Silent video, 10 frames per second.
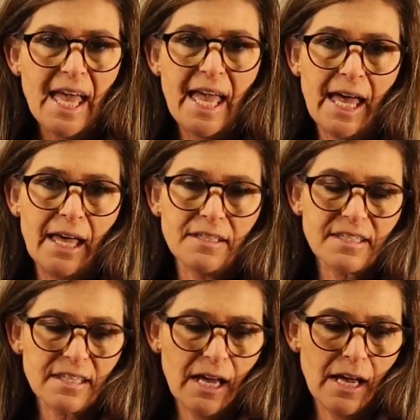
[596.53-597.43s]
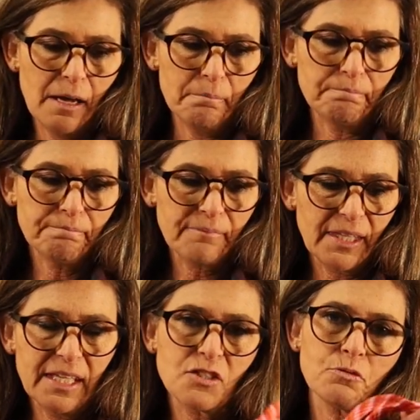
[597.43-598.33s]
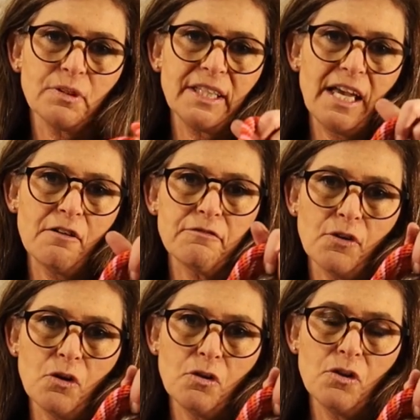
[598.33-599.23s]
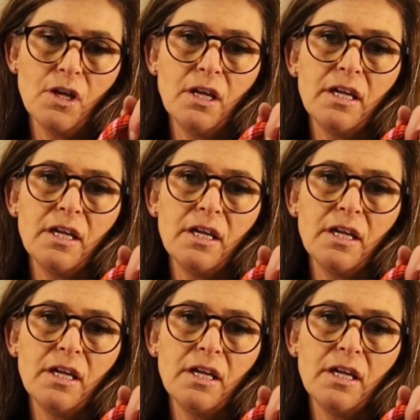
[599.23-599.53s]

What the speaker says: And it's really helpful